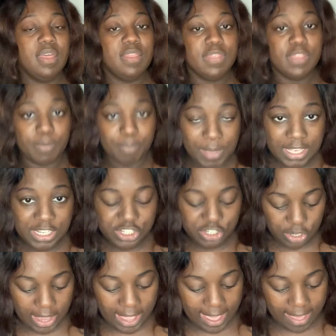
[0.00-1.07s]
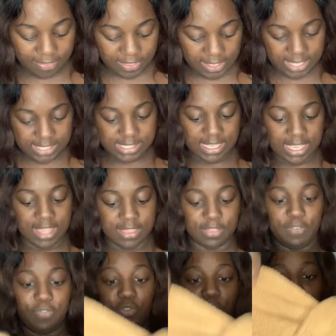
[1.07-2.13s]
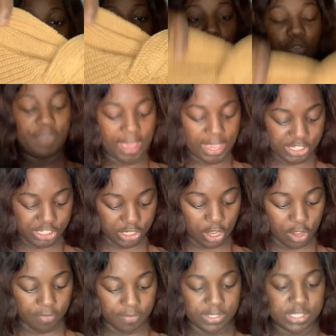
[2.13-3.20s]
the picture had this in the front on Fashion Nova.